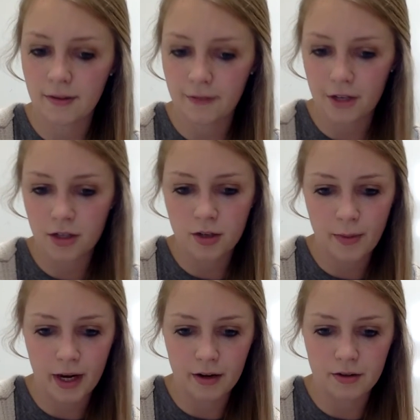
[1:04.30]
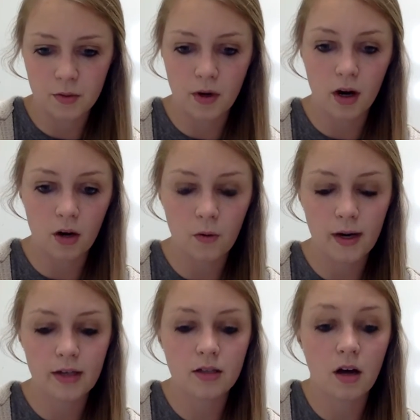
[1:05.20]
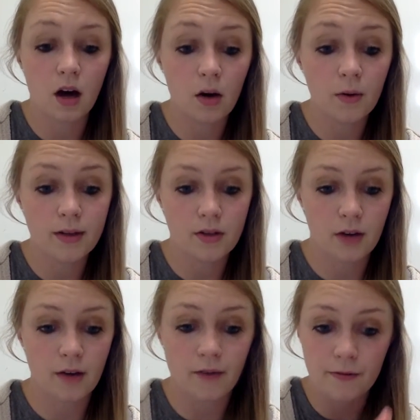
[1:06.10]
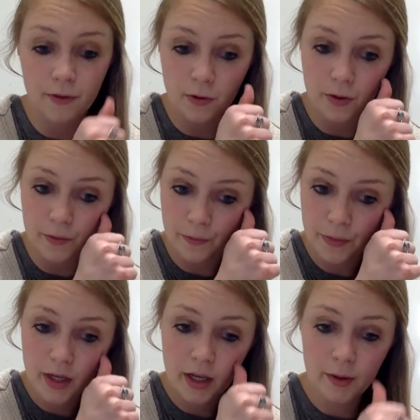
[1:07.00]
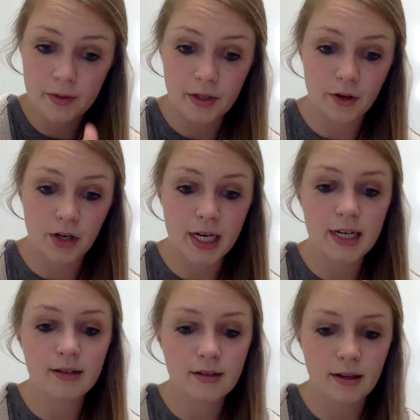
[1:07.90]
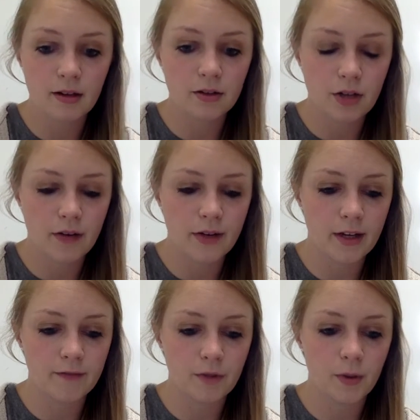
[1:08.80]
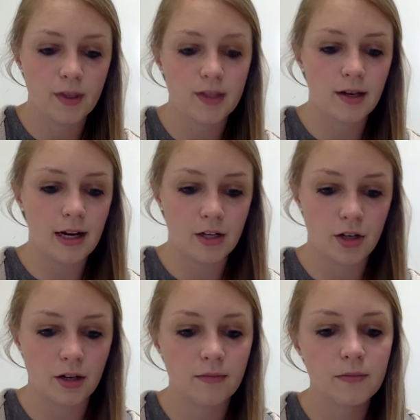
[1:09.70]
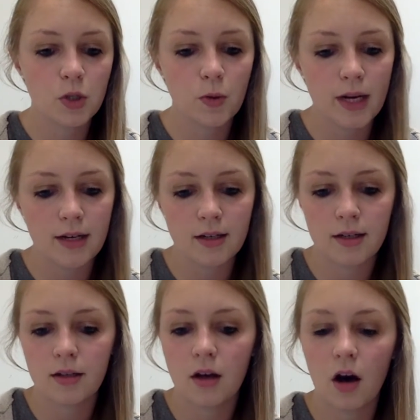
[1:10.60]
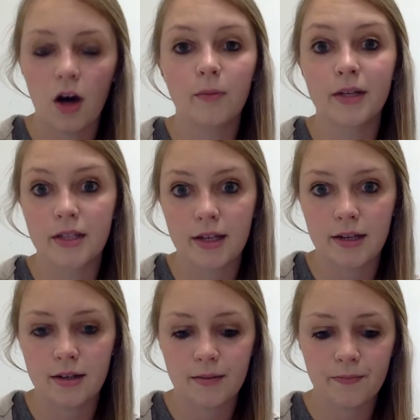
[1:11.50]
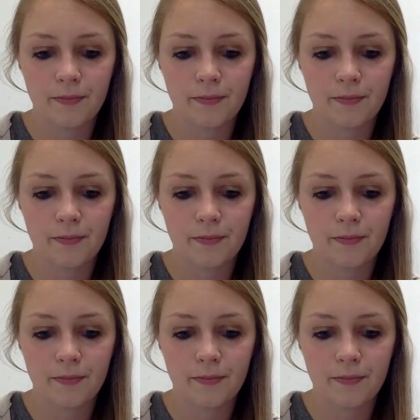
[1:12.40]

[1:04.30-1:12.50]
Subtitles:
to fish to bears, were always looking for food. It was the great single driving influence in nature, to eat. All must eat.